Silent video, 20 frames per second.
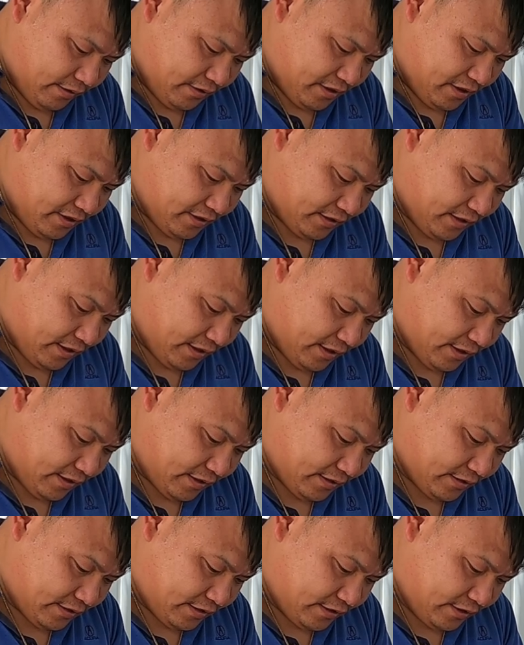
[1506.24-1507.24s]
Just
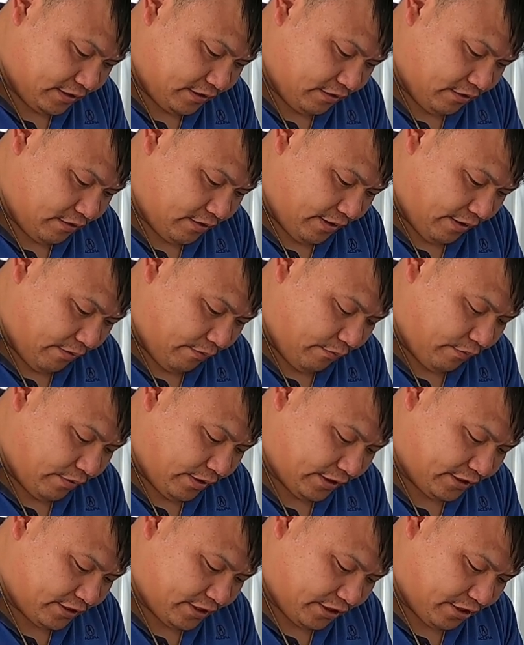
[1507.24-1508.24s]
because you do not
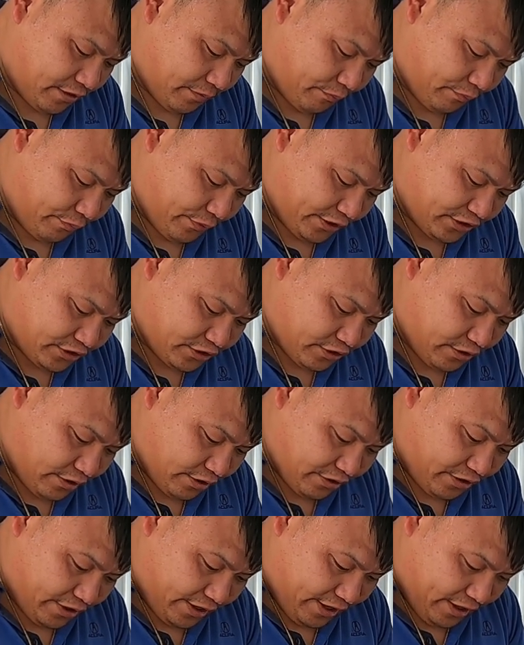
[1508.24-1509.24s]
want to check your pressure
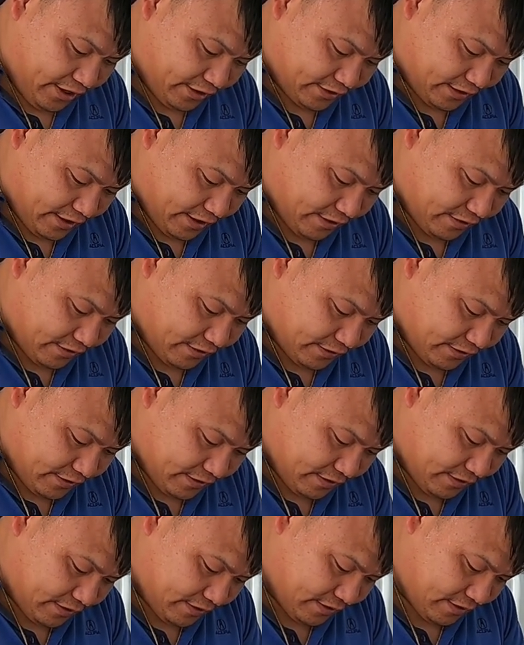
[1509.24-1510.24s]
on your air tires.
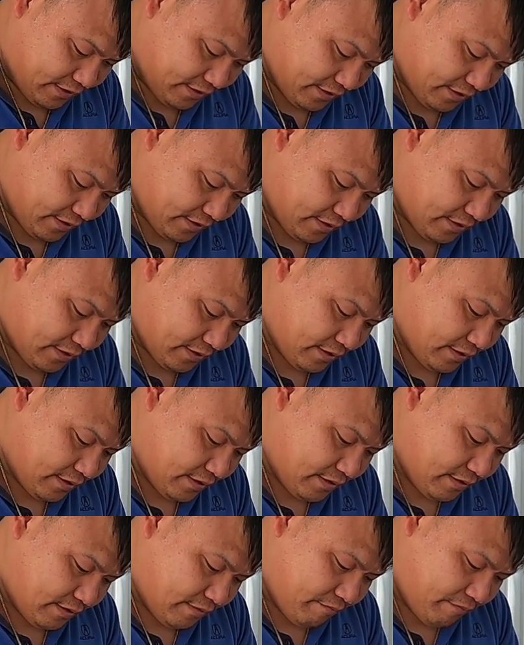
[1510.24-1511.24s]

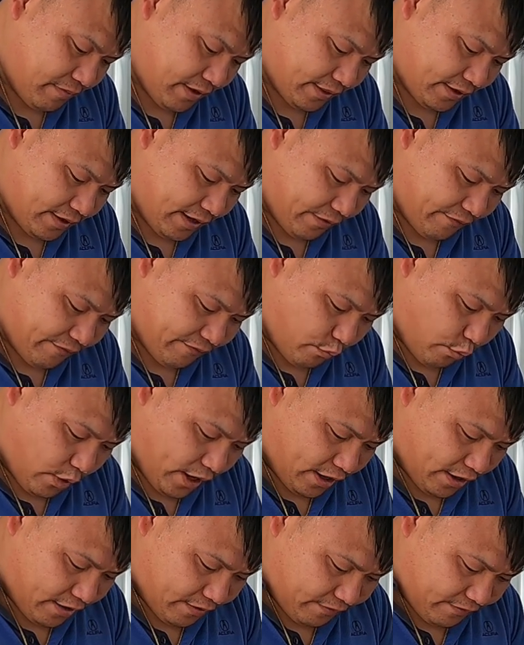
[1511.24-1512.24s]
Man, they're not
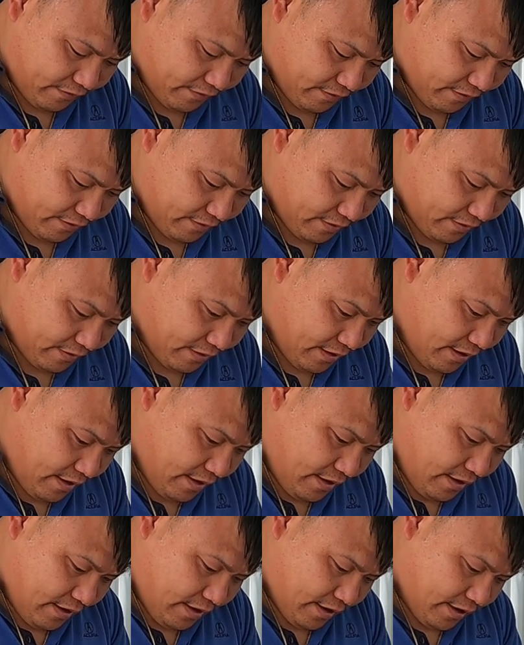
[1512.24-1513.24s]
wide enough.
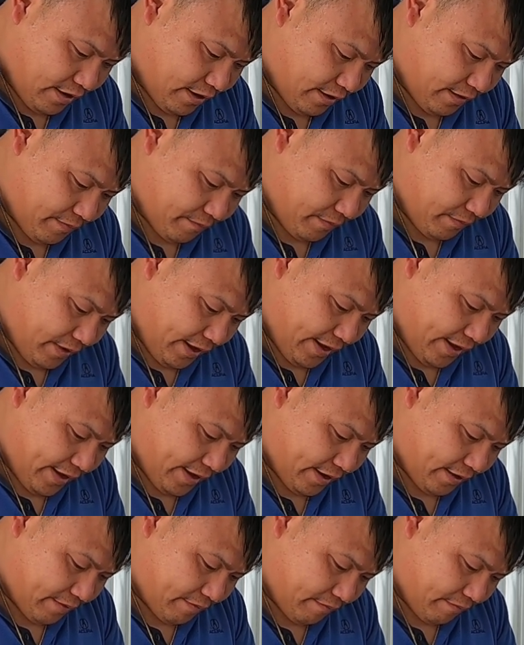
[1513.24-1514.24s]

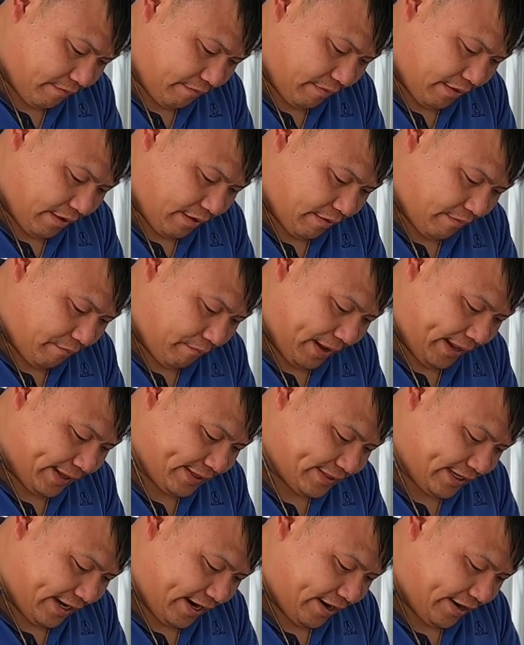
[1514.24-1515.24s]
And
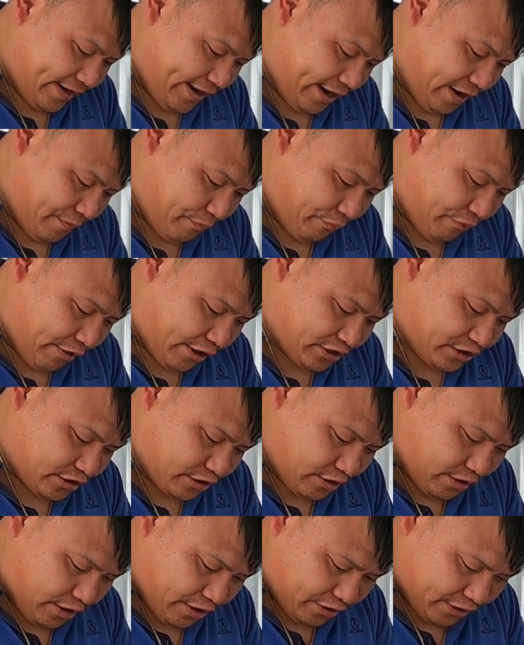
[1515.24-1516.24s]
maintain air
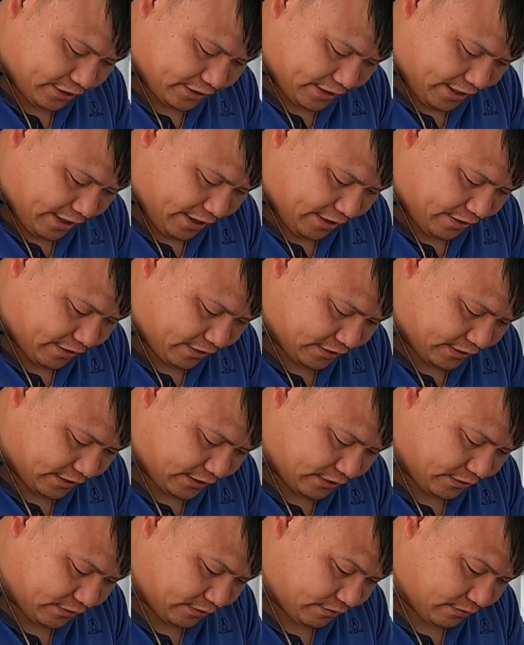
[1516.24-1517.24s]
pressure on your tires
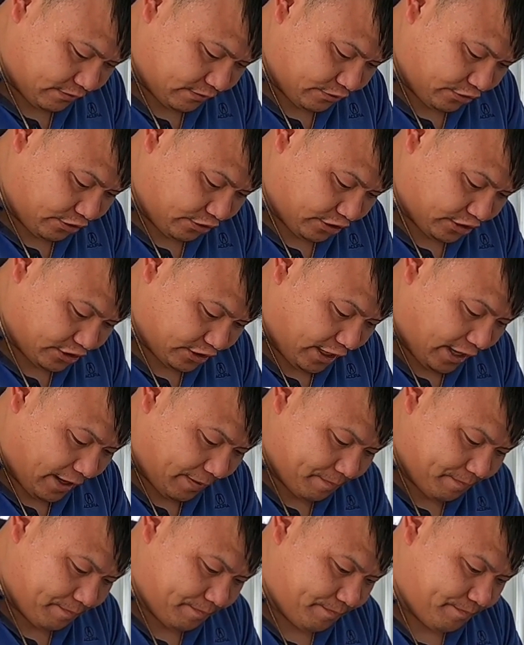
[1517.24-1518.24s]
to do your
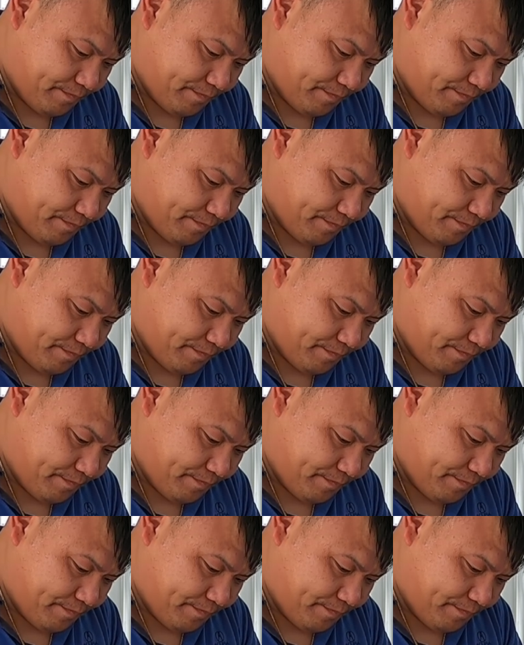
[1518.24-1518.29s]
job.